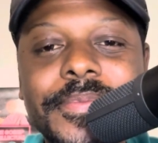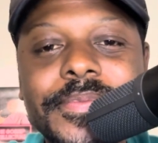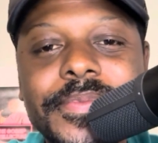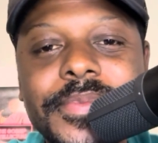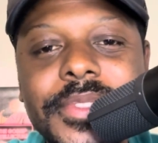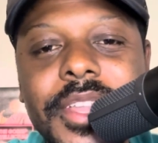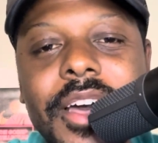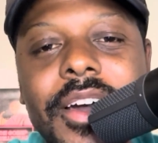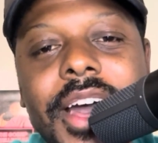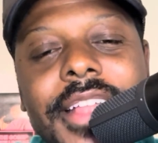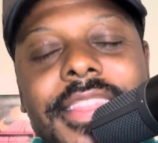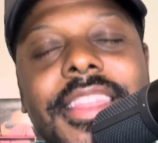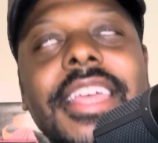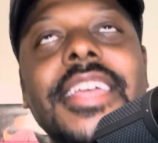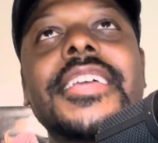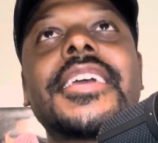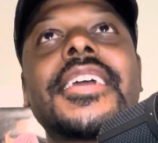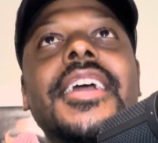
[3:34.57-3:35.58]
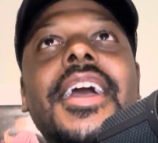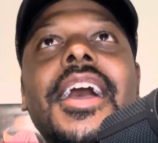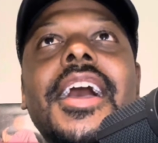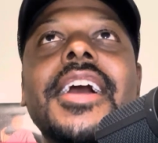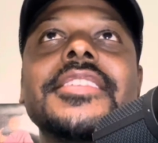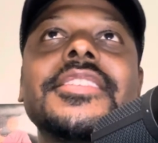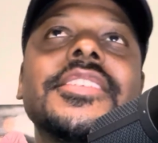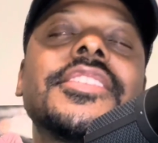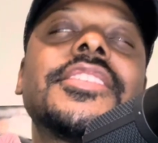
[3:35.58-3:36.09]
No, I think
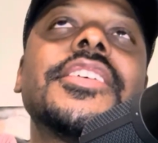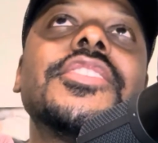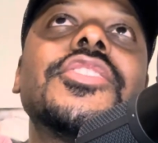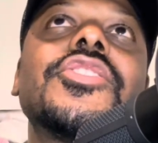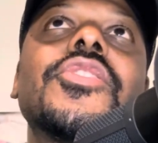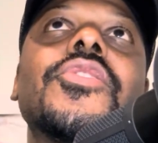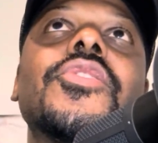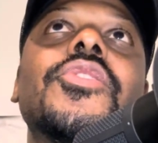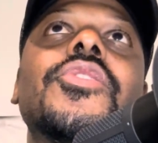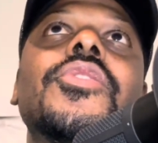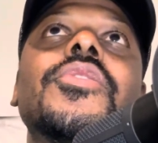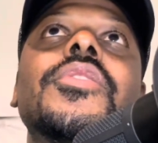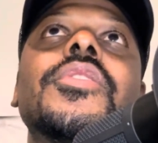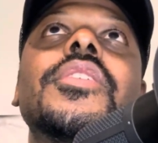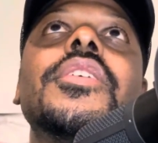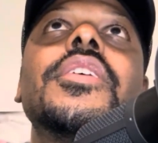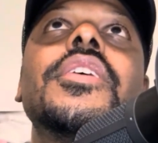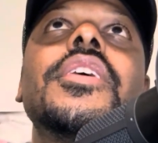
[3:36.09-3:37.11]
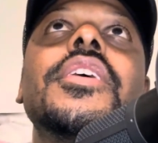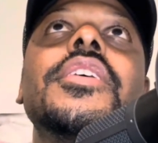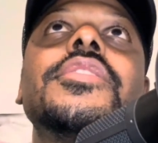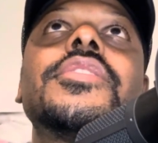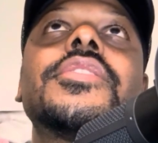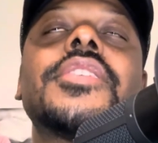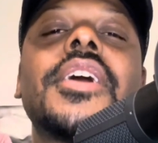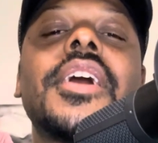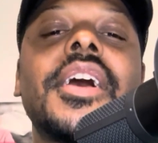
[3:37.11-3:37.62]
just in general,
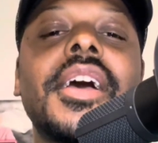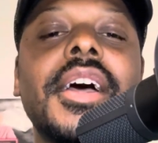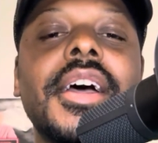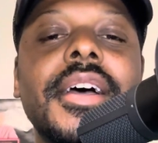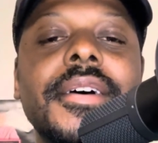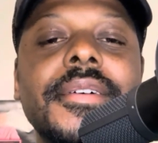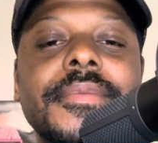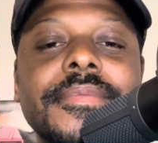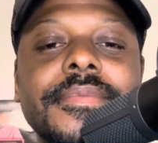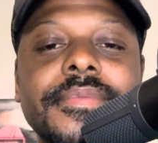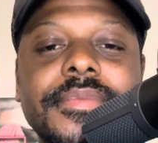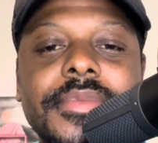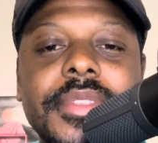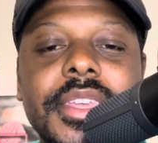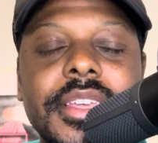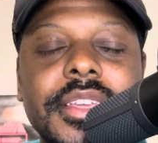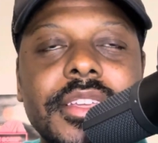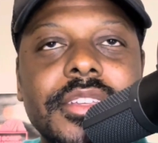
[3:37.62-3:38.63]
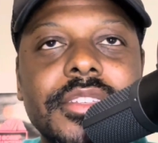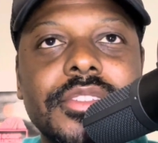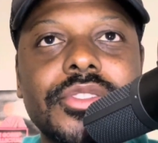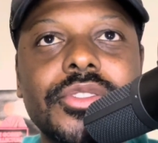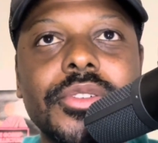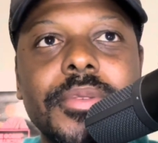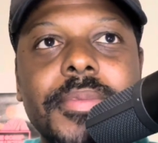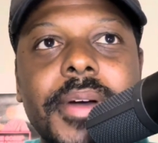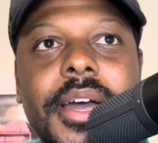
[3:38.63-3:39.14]
it's
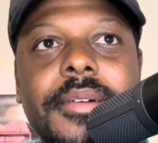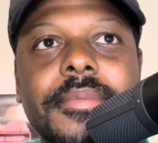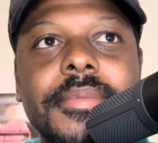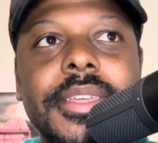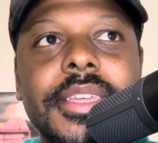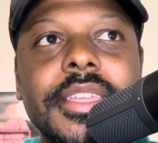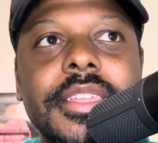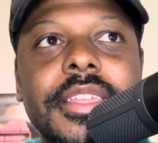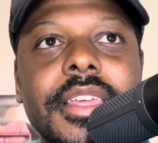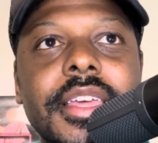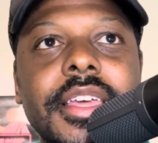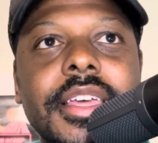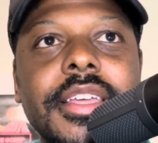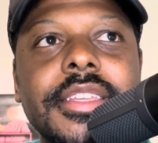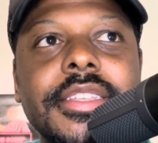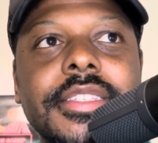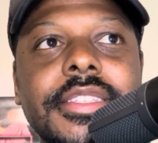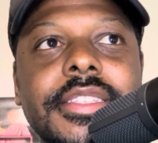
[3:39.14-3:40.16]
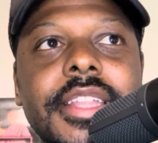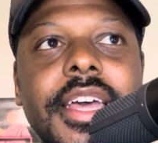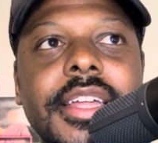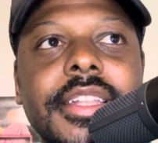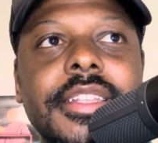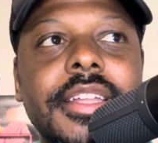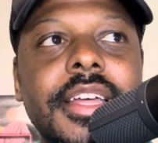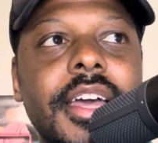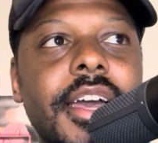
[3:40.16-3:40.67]
true about me is
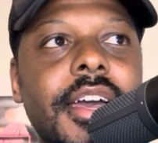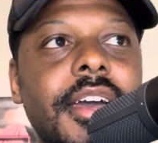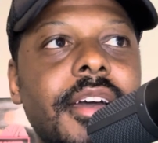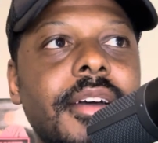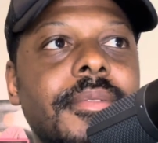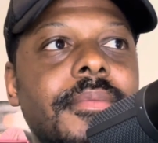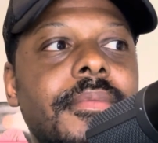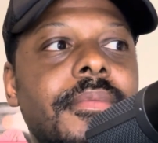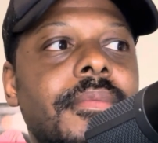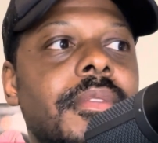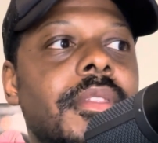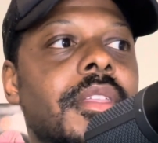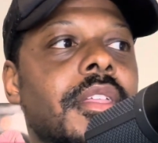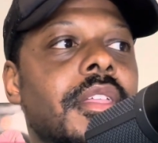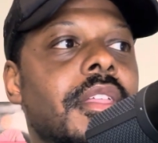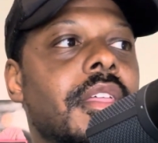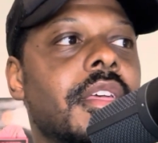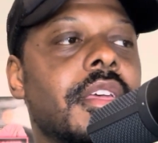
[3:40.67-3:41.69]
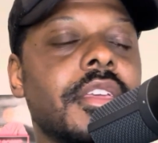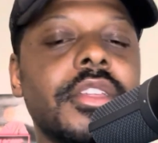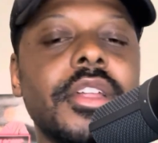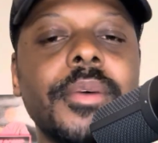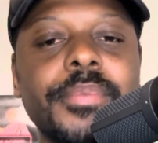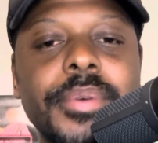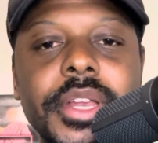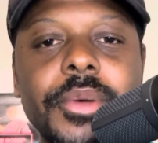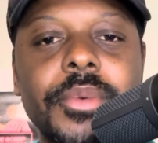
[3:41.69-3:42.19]
that, I'm
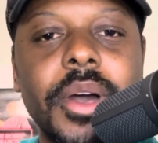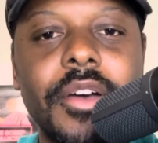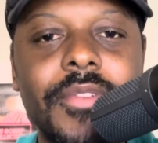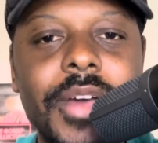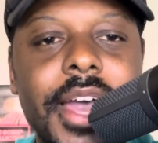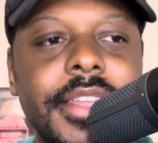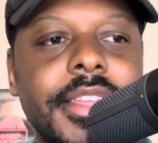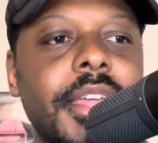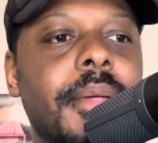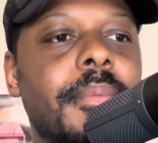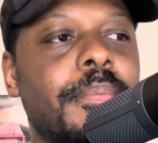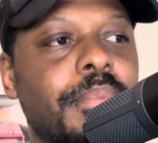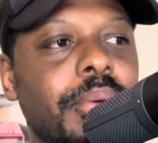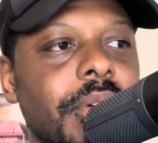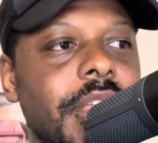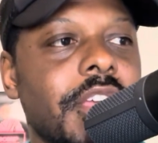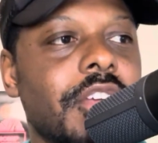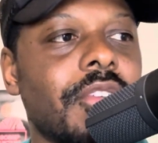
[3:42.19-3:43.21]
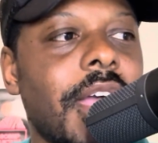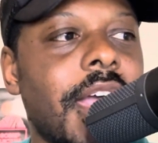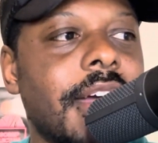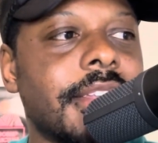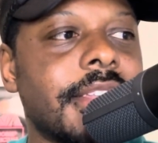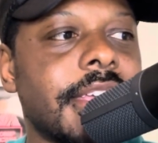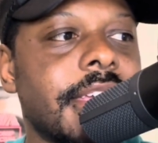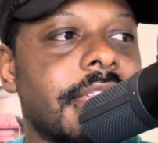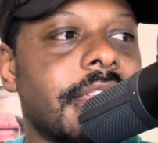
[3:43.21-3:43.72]
pretty well-rounded, pretty
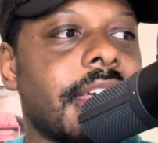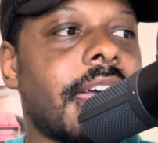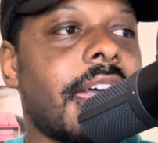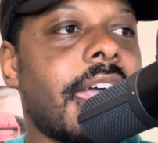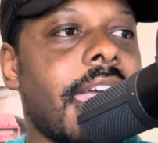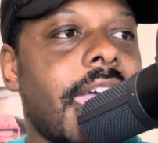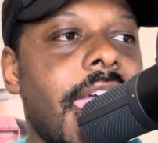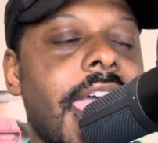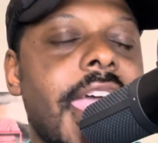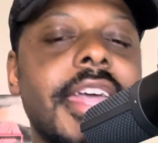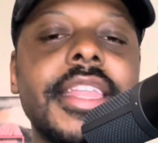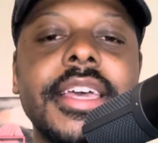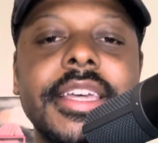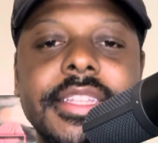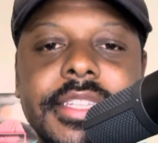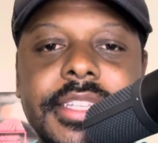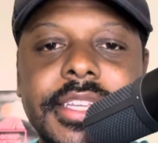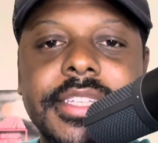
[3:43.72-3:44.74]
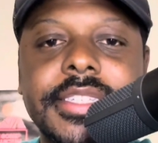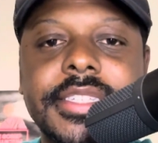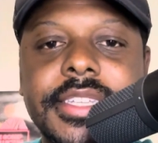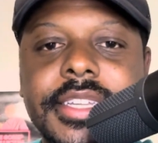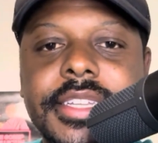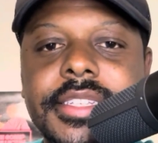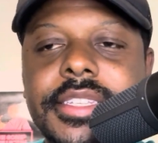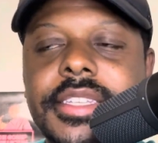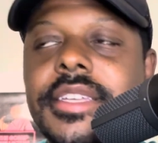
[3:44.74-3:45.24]
grounded. I had a
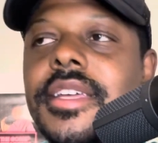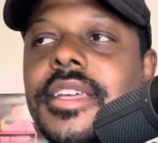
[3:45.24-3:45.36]
decent